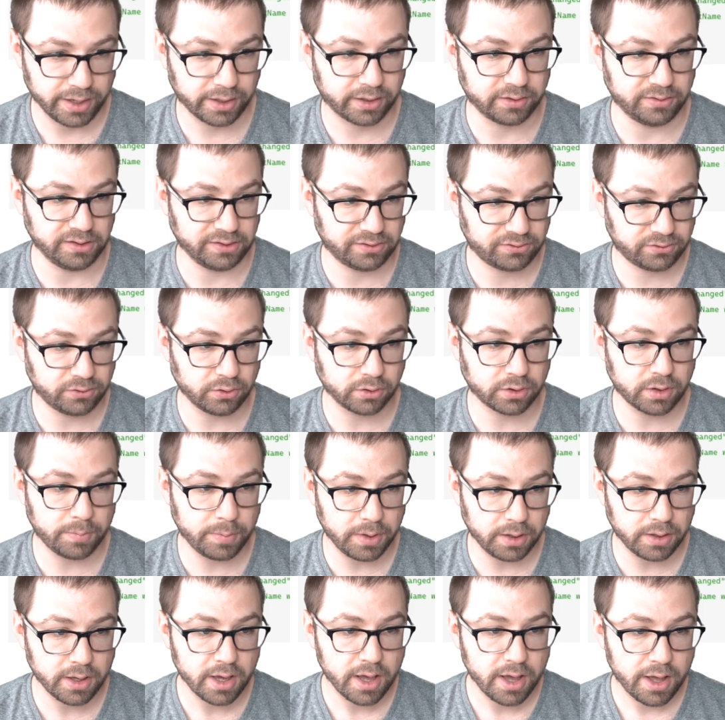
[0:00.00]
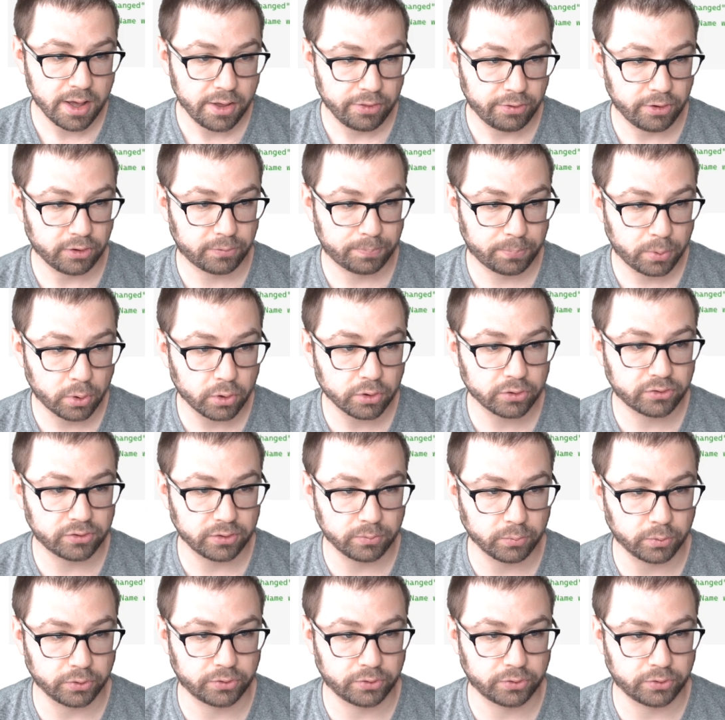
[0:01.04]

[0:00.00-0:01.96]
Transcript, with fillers: Because it's still going to be, this person